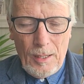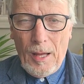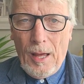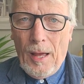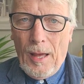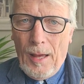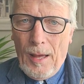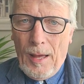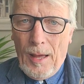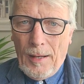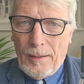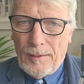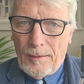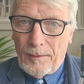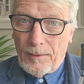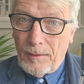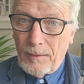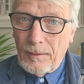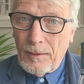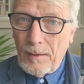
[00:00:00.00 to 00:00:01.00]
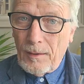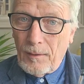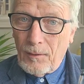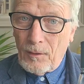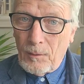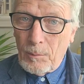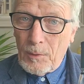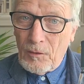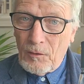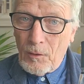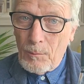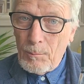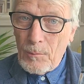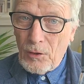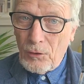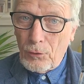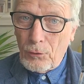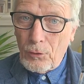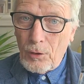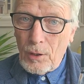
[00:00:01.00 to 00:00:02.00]
and as I say, there's a bit of a
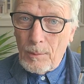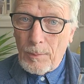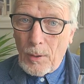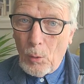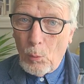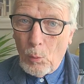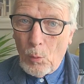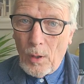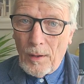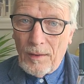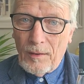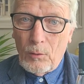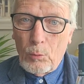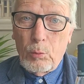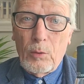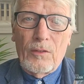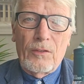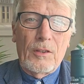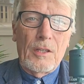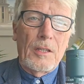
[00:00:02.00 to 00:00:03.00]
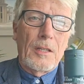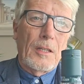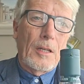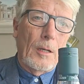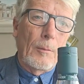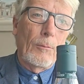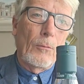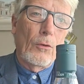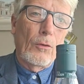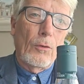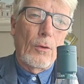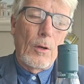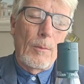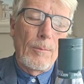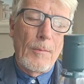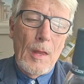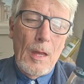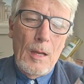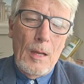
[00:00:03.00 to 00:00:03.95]
mystery about where this whiskey comes from,